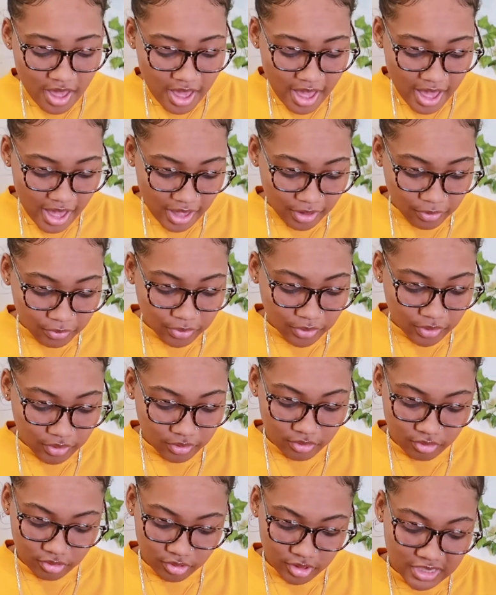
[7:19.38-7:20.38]
how
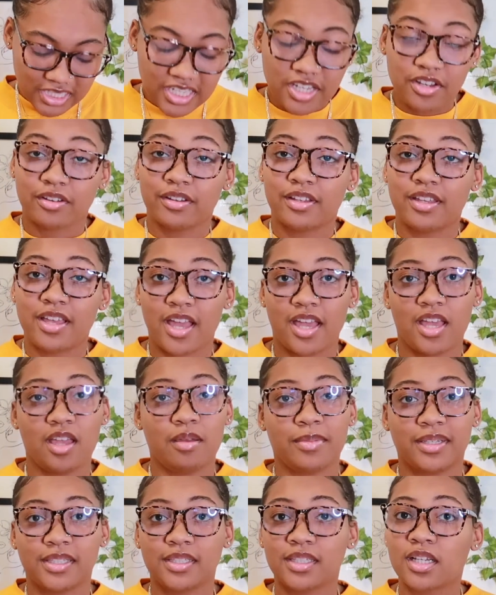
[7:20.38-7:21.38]
the sneaker
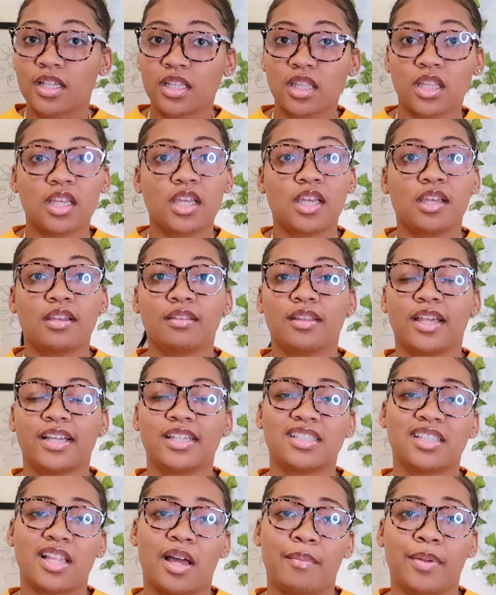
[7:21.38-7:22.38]
came is clean, like
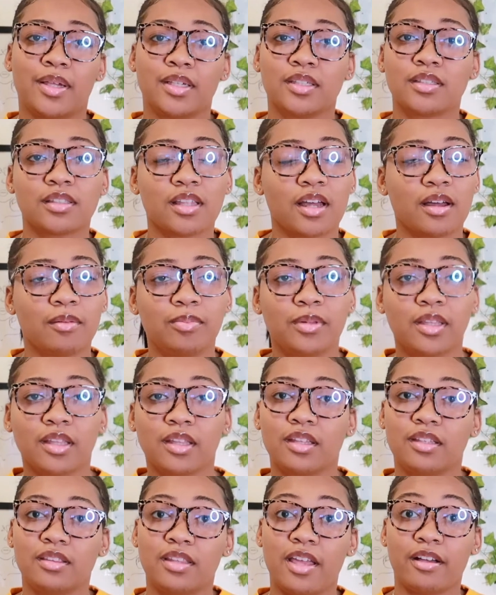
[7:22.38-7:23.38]
it's not messed up.
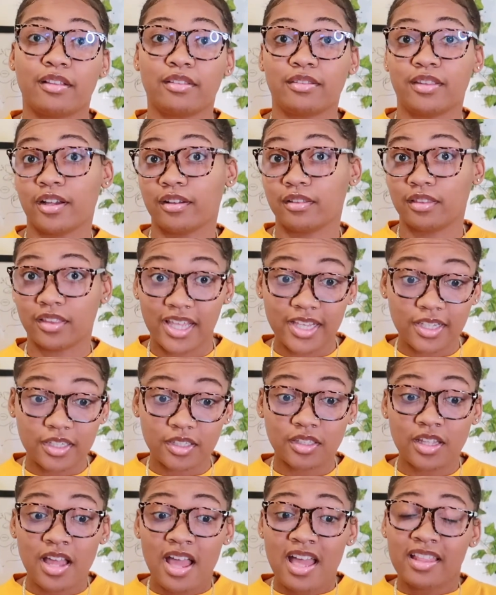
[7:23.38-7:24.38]
They're
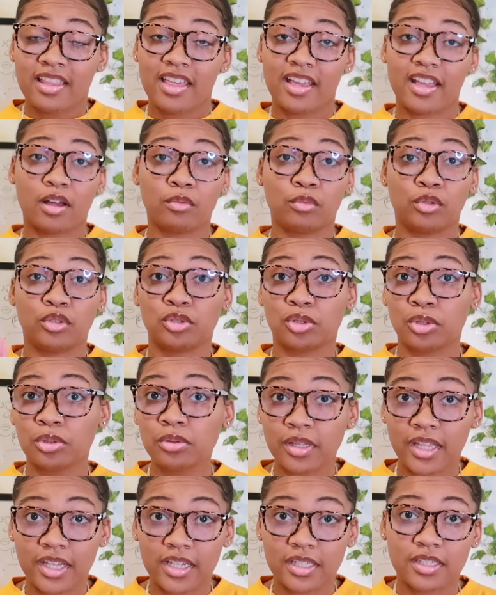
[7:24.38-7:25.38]
laced. They come with
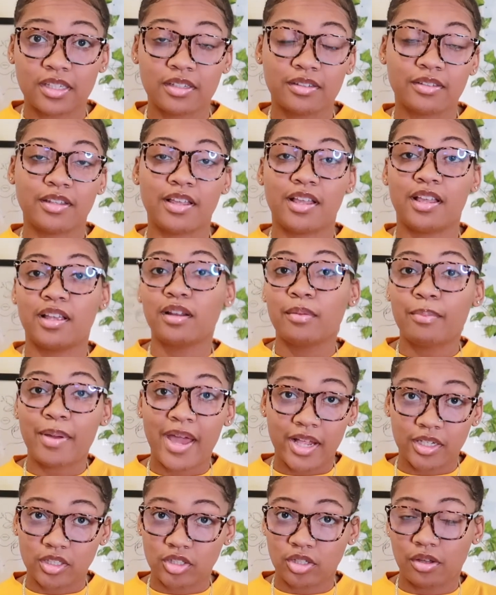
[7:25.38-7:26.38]
two laces and a
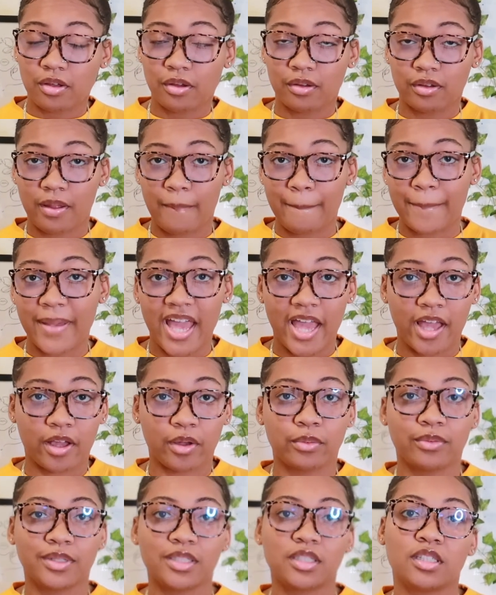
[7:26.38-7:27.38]
patch to go on the
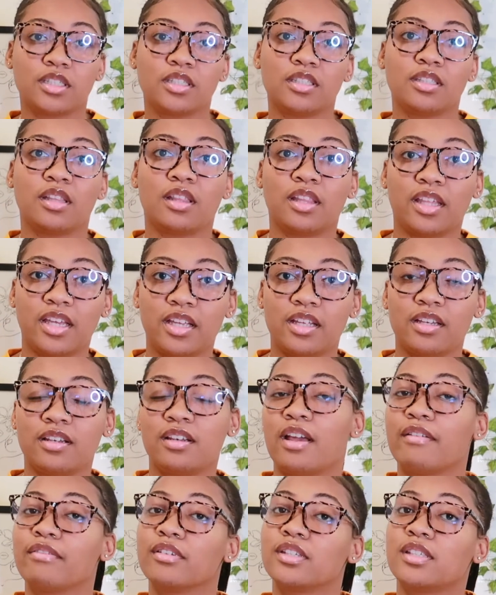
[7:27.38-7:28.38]
back, which is lit.
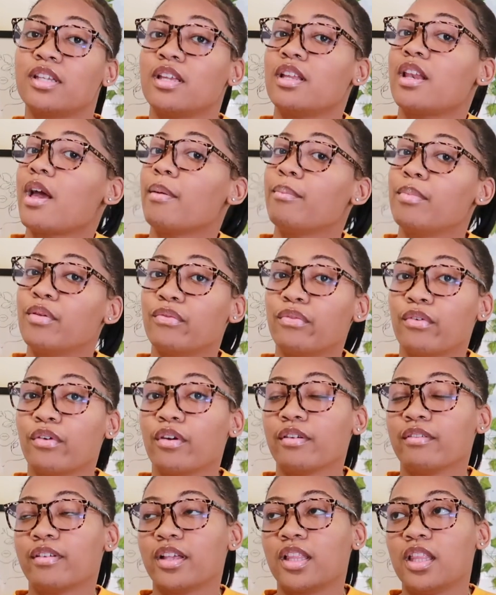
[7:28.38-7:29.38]
Never seen that
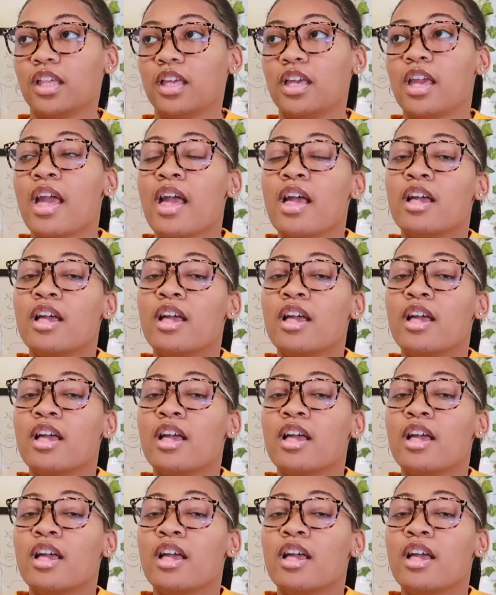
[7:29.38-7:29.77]
before, really.